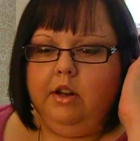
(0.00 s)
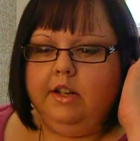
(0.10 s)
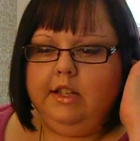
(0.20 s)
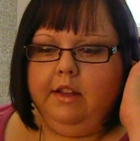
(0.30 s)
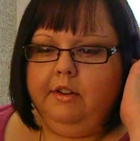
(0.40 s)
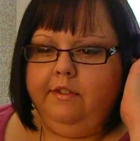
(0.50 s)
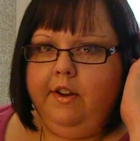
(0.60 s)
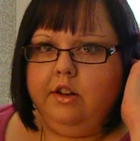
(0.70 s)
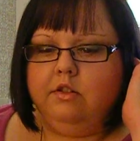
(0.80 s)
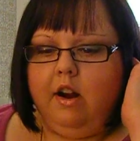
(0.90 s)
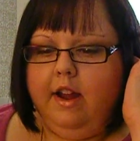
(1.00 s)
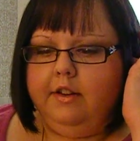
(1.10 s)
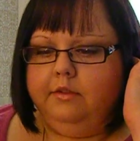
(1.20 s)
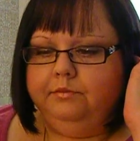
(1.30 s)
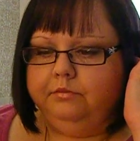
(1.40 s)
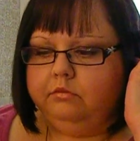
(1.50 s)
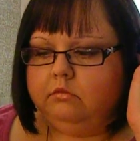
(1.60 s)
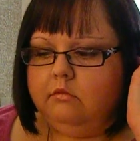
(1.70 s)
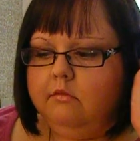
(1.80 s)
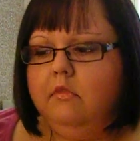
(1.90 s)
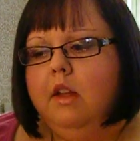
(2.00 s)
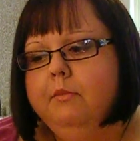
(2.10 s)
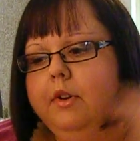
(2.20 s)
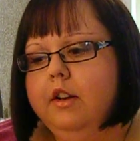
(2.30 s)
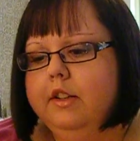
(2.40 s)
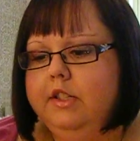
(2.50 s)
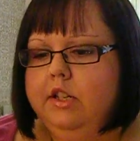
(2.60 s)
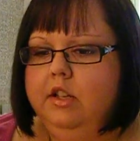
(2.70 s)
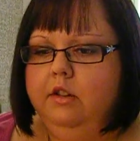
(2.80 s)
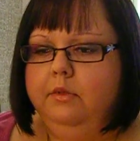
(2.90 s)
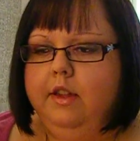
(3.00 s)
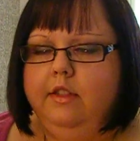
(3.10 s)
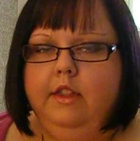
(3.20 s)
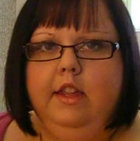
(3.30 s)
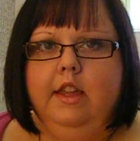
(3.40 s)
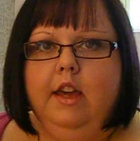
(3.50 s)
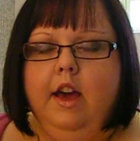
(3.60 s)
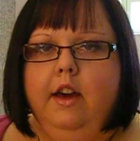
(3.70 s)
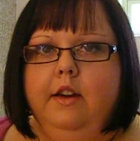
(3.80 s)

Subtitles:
you know, I did give it a fair trial. But I'll continue with the